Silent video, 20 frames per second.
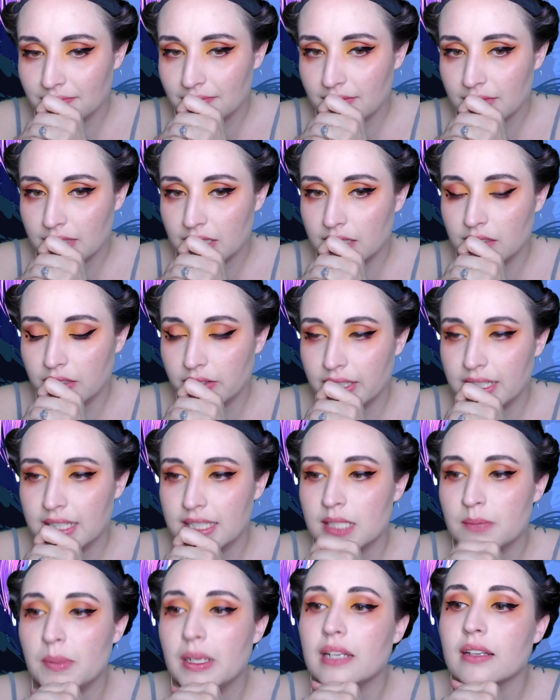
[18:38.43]
I don't like
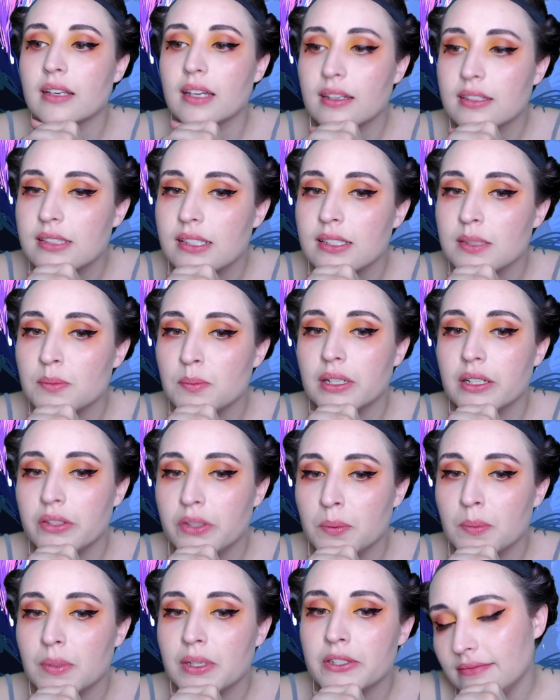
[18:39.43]
spending excess money too
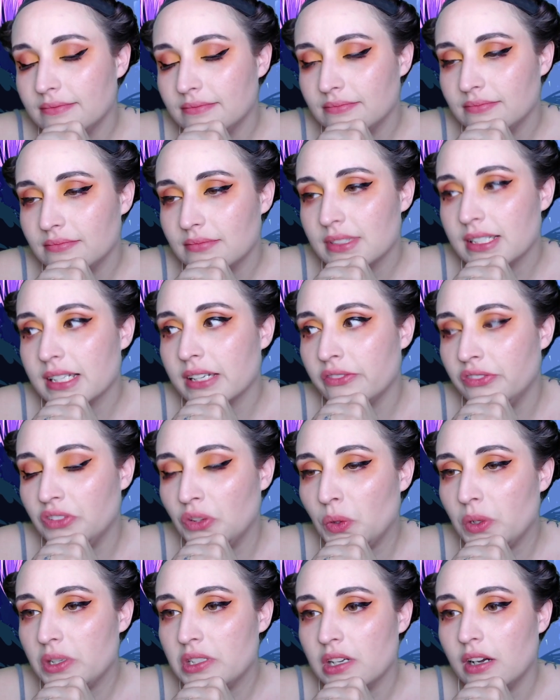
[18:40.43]
much. It's like
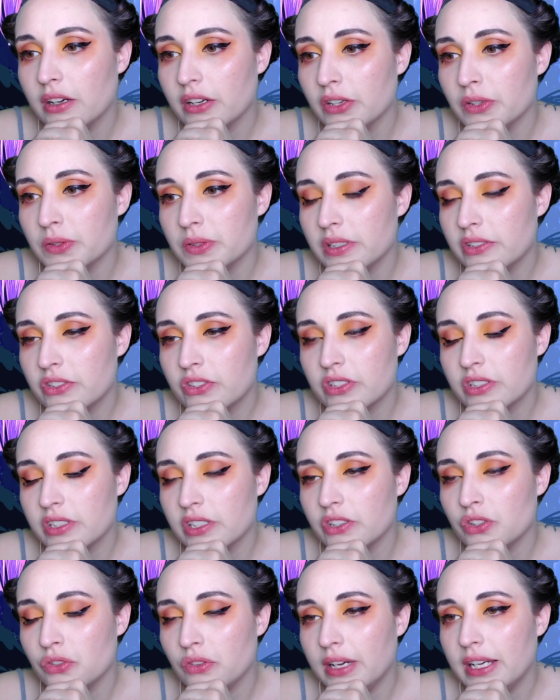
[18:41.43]
floor tacos. It's just a
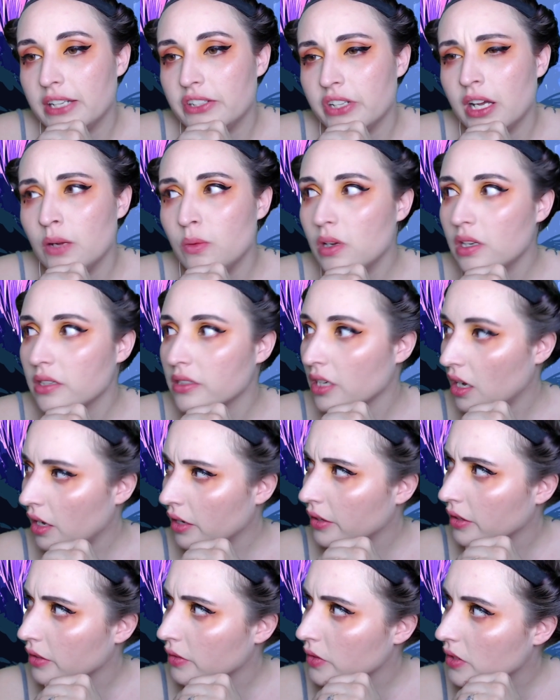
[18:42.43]
tragedy. I want
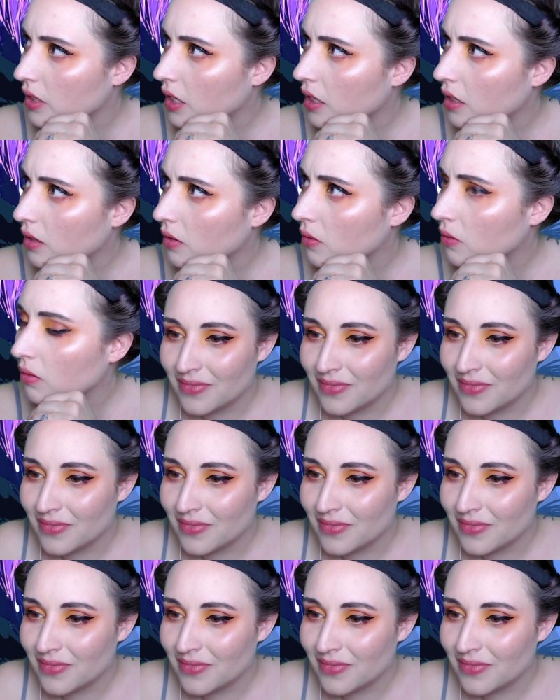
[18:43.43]
tacos now.